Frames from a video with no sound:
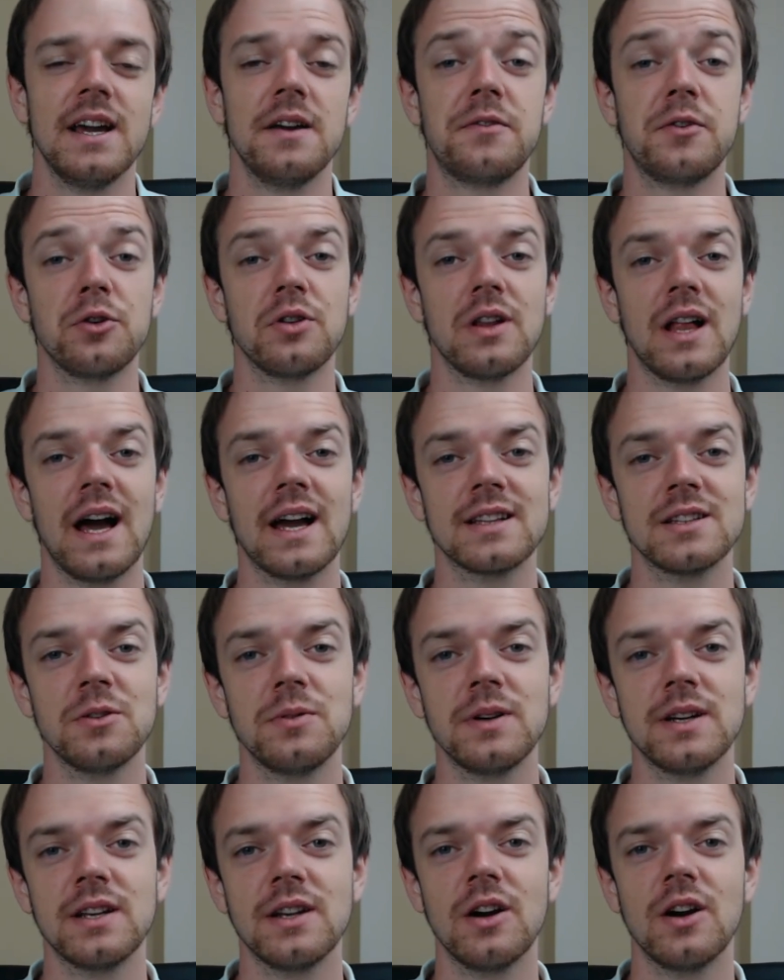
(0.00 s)
If you like the
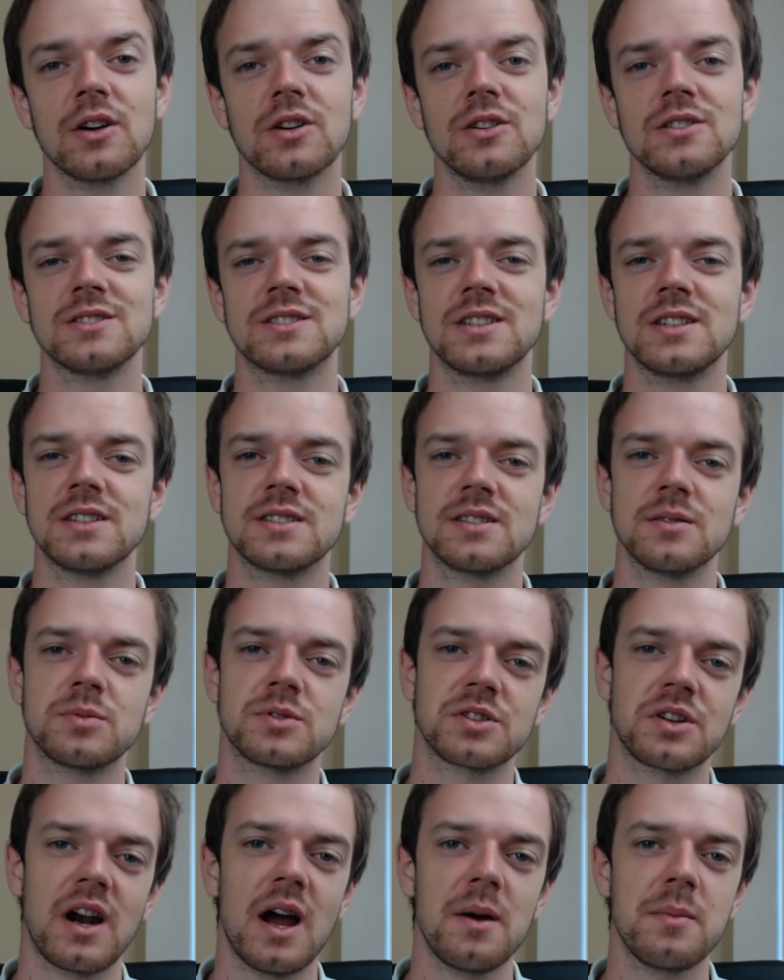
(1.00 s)
video, consider
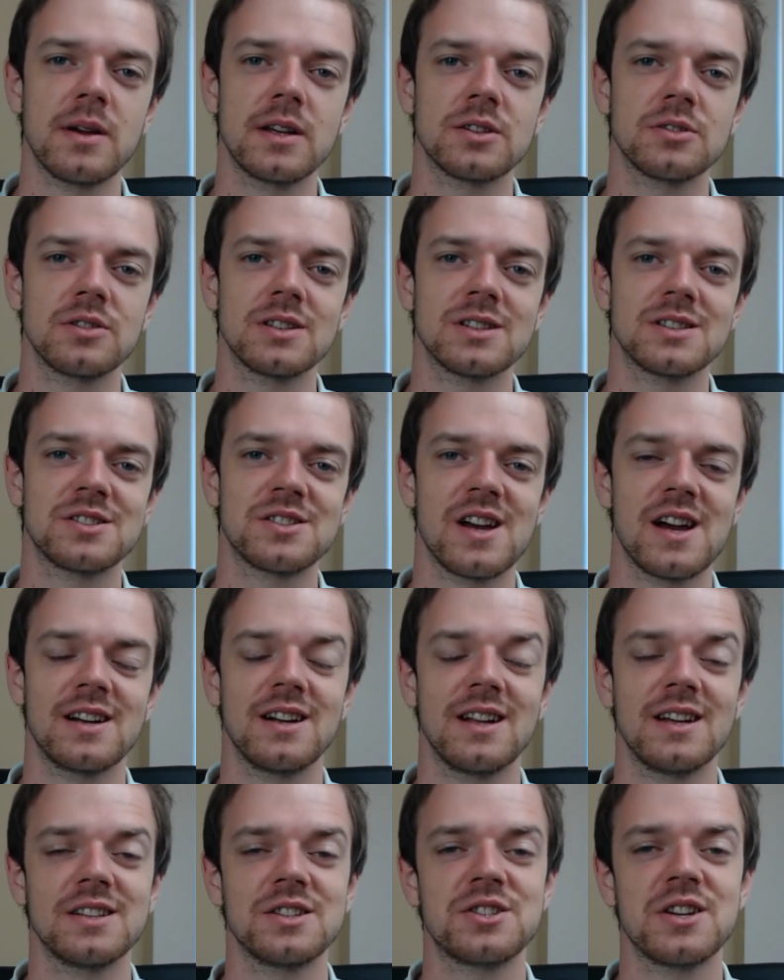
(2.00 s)
subscribing to this channel
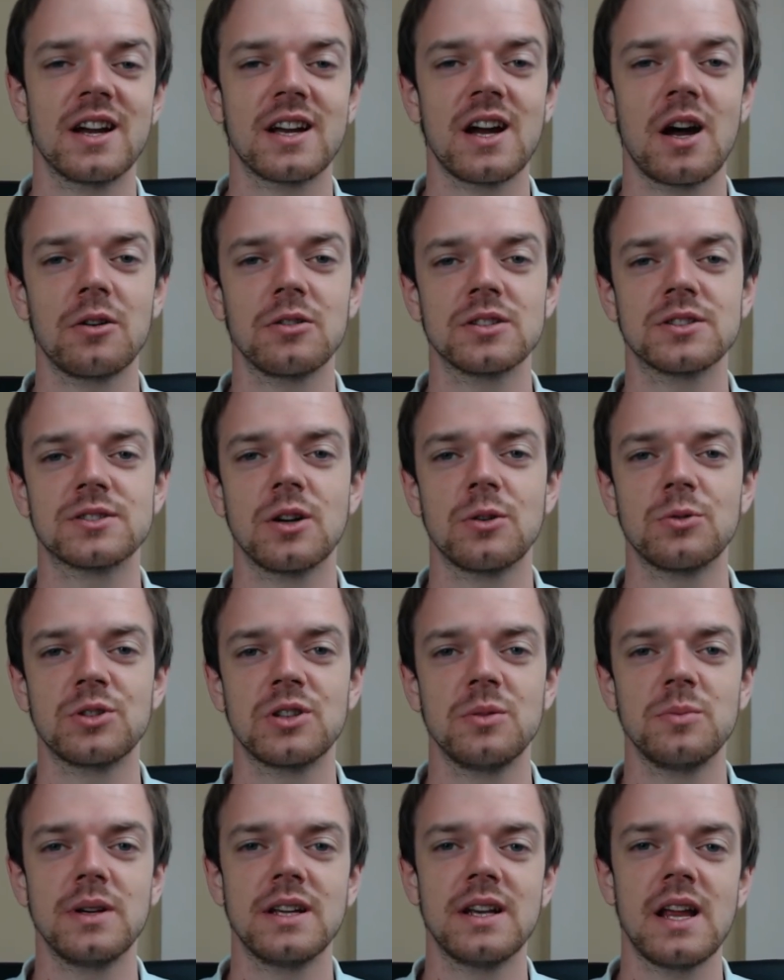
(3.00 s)
and check our
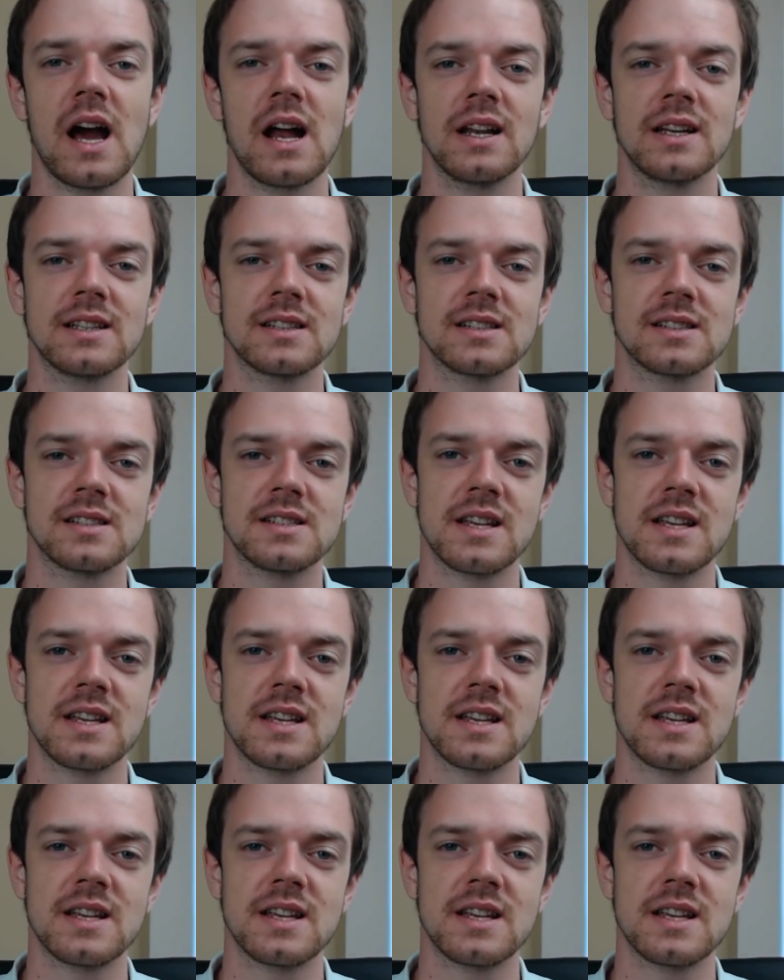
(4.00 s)
social media links